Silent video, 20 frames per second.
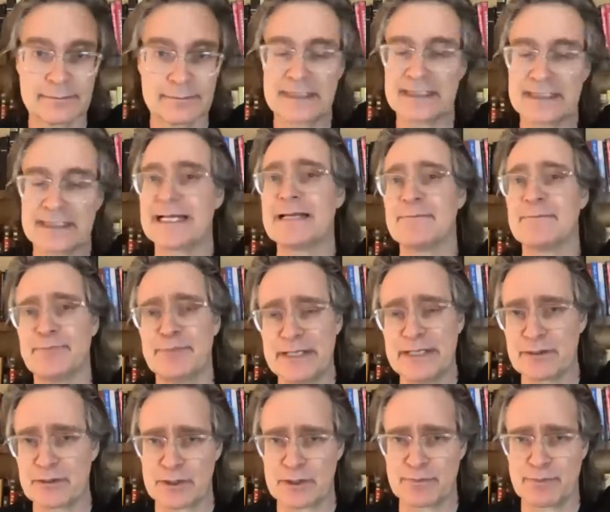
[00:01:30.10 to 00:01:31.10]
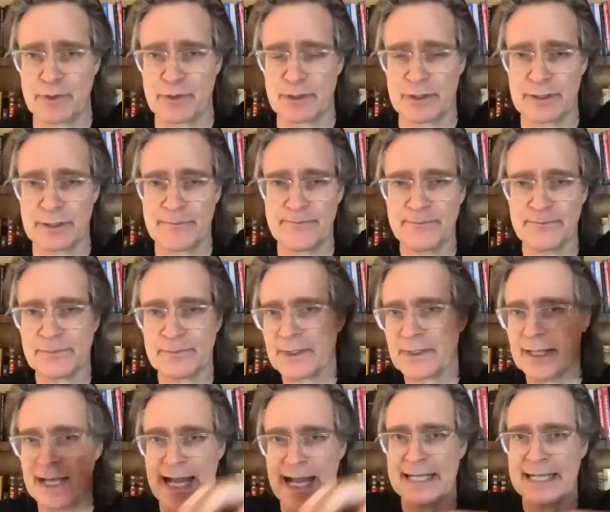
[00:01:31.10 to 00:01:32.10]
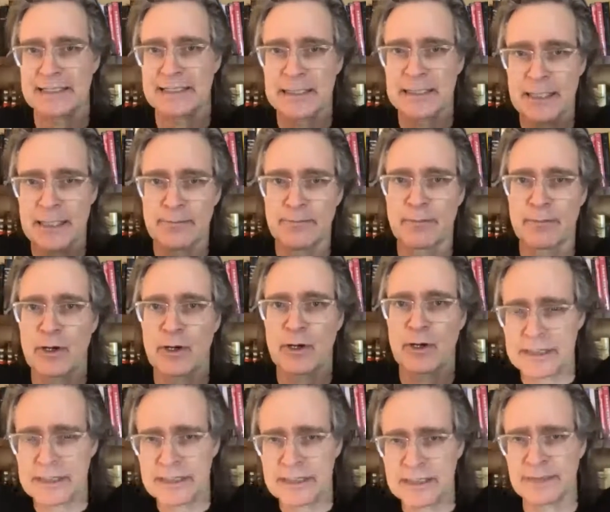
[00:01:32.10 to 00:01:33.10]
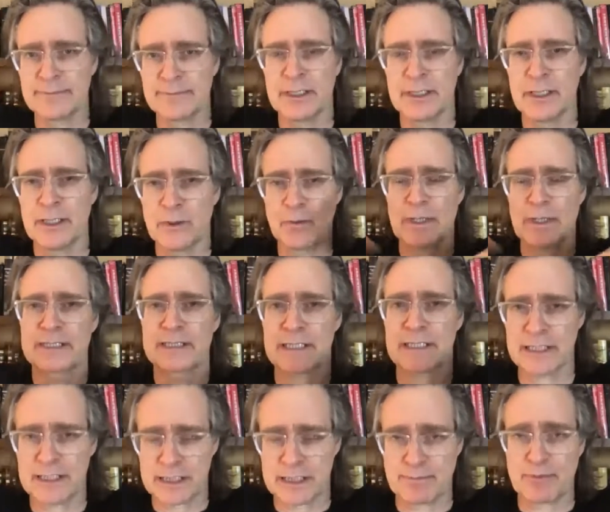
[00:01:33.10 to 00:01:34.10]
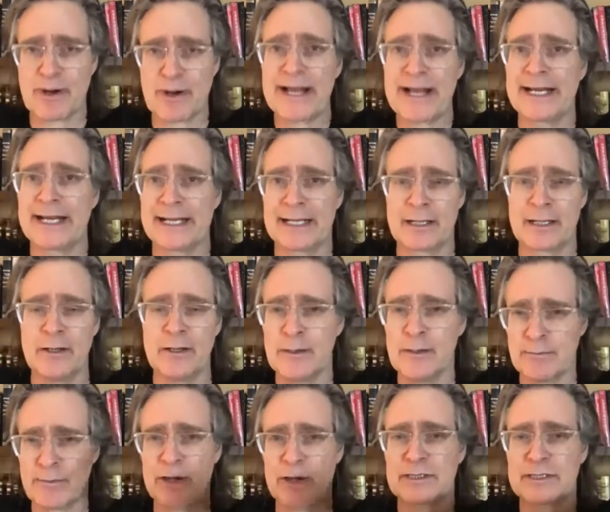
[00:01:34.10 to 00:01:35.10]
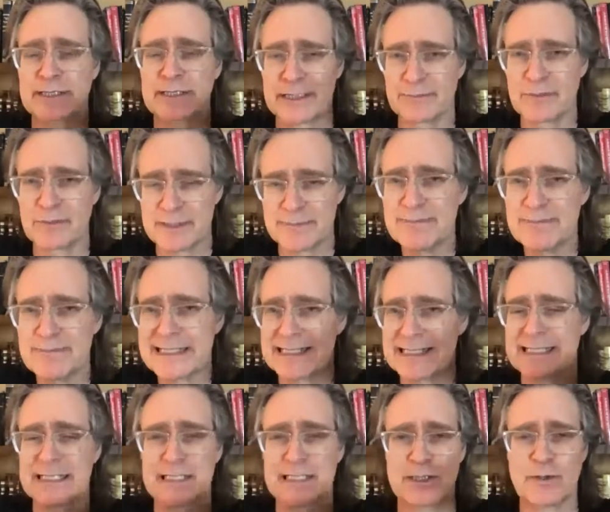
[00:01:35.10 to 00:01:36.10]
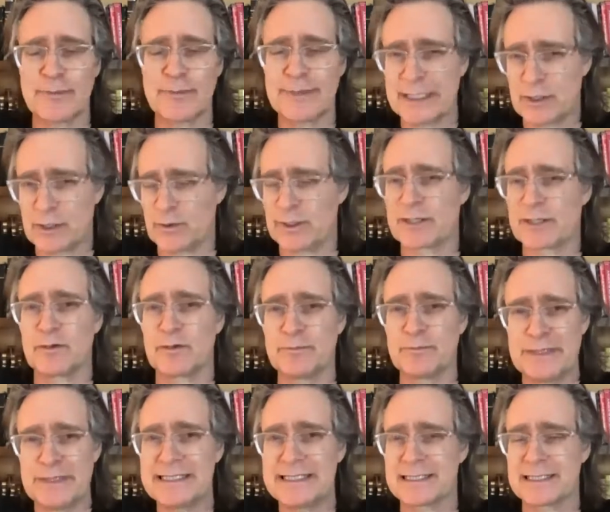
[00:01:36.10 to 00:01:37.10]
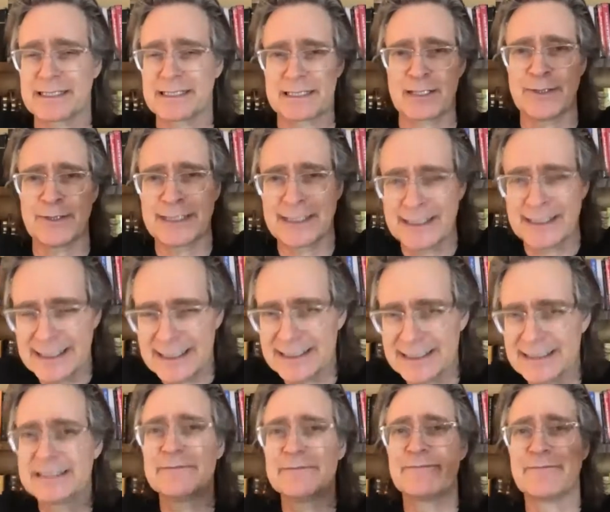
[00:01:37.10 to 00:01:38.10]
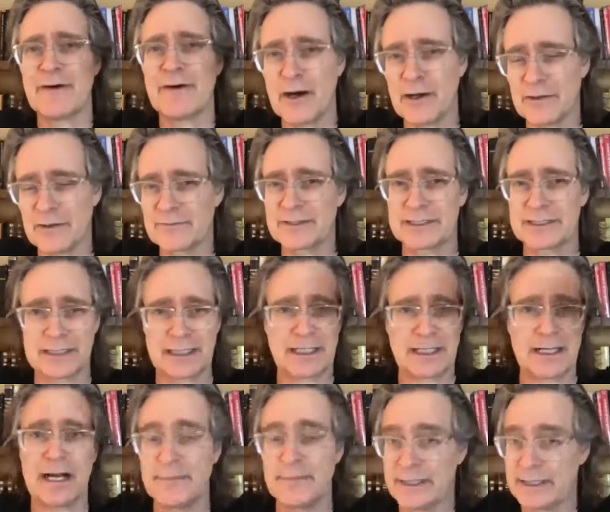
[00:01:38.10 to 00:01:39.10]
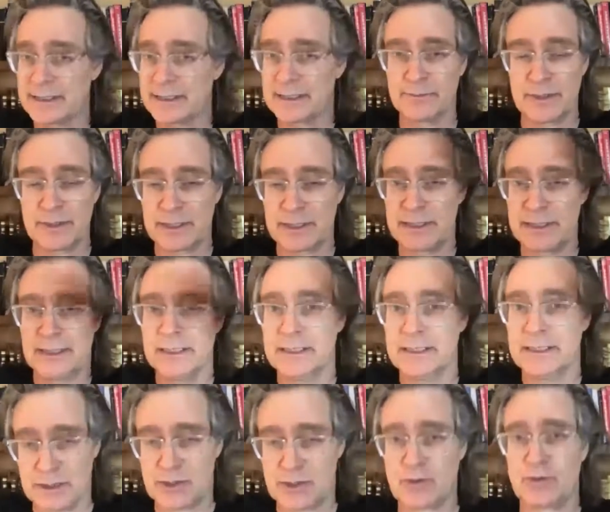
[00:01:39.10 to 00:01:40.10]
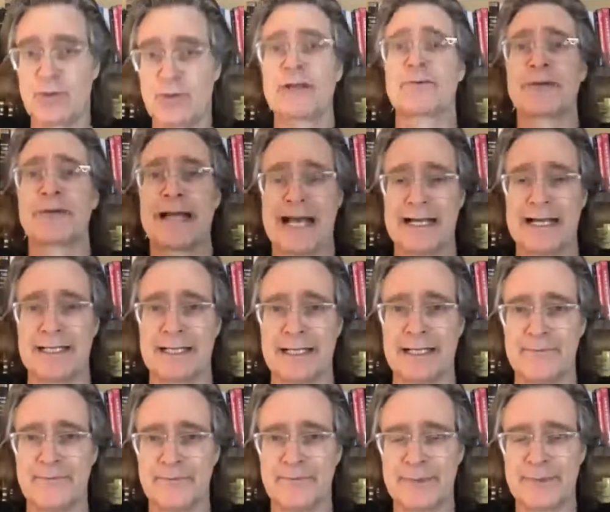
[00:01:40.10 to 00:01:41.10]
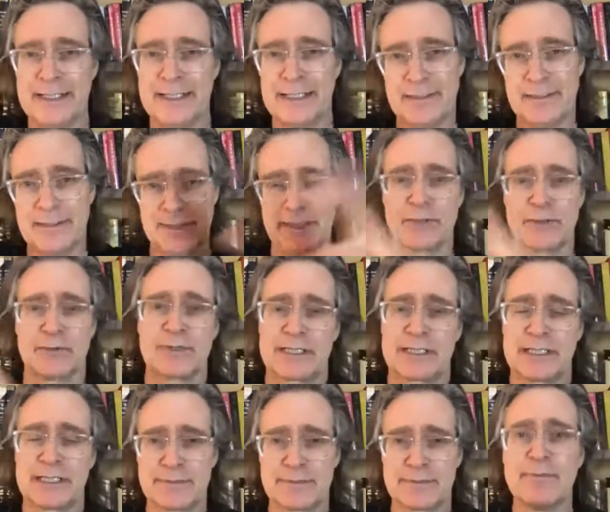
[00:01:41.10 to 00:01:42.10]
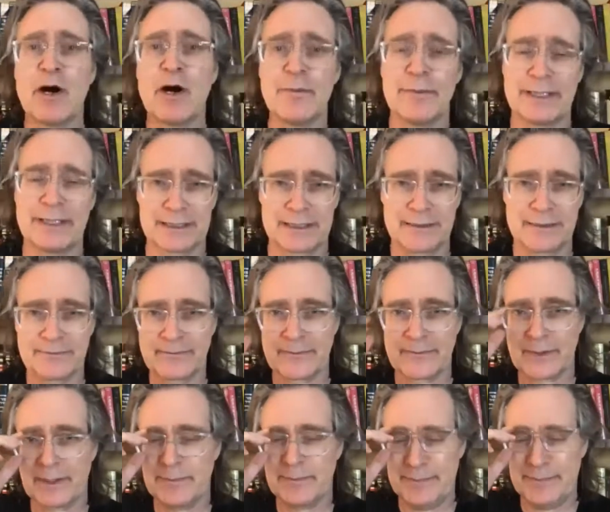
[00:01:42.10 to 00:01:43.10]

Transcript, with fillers: St. Petersburg, as Marxism was spreading, and Marxism was missing so many critical pieces, so it devolved into communism, which destroyed reality. But there was this moment, right?